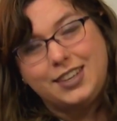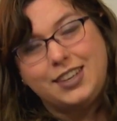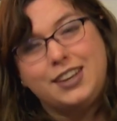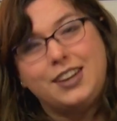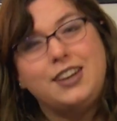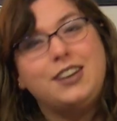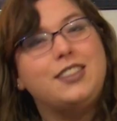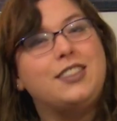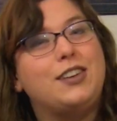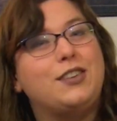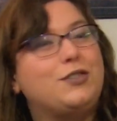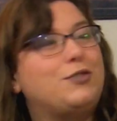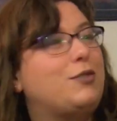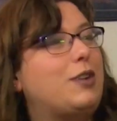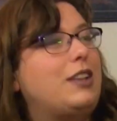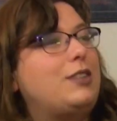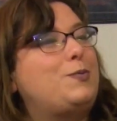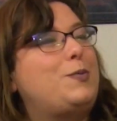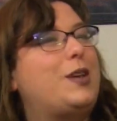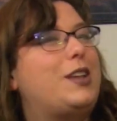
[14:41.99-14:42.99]
There's a
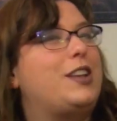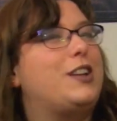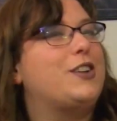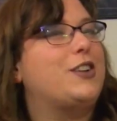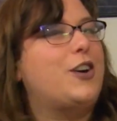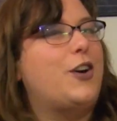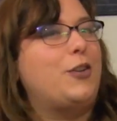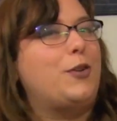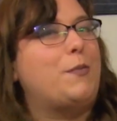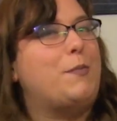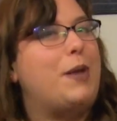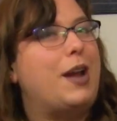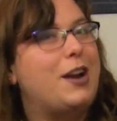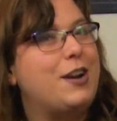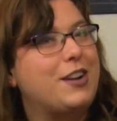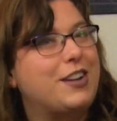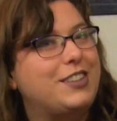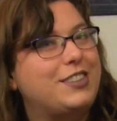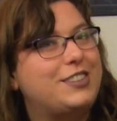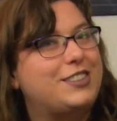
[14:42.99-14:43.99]
recipe in here called
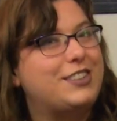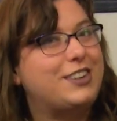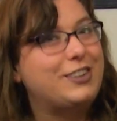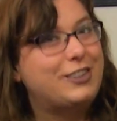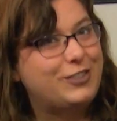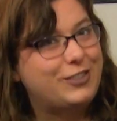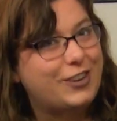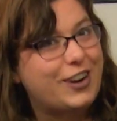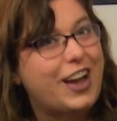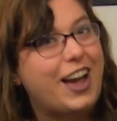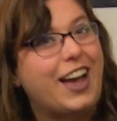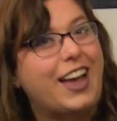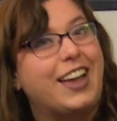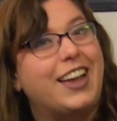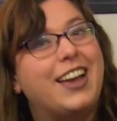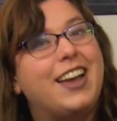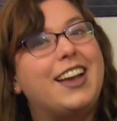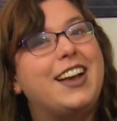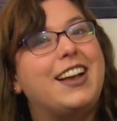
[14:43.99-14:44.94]
American Stir Fry.